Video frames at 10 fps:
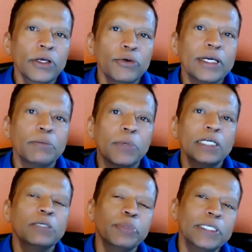you get
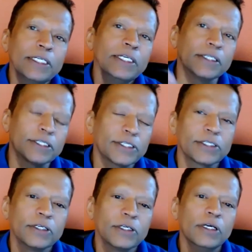multiple
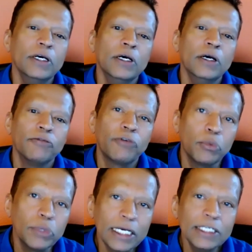tiers:
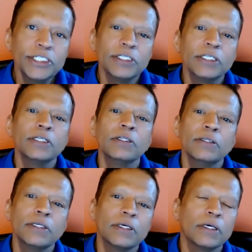
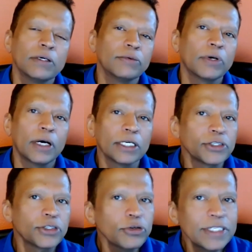foundational,
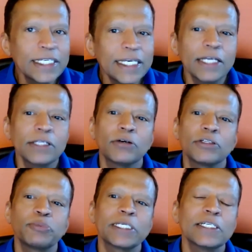associate or
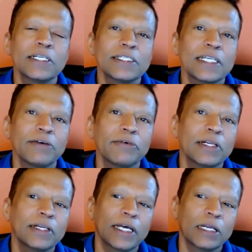specialist
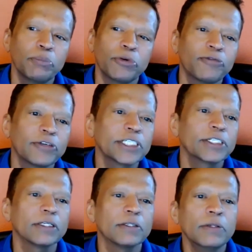level, and
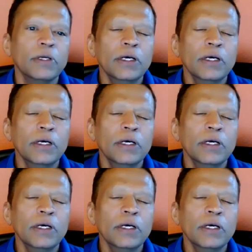professional.